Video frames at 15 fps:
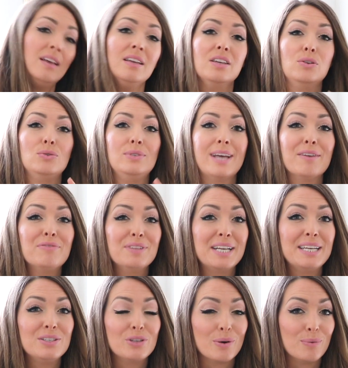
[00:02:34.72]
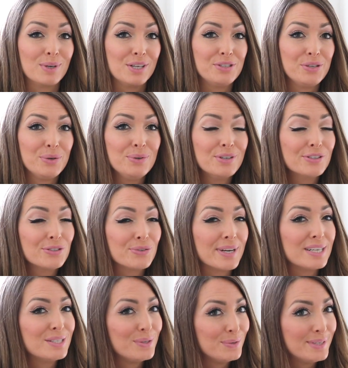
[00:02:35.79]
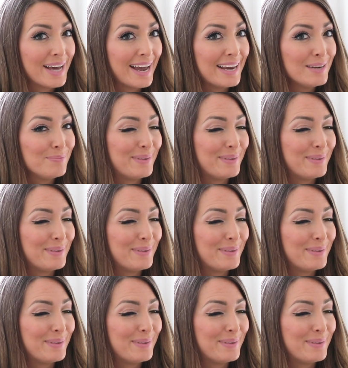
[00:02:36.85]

You definitely don't want to tune your string too tight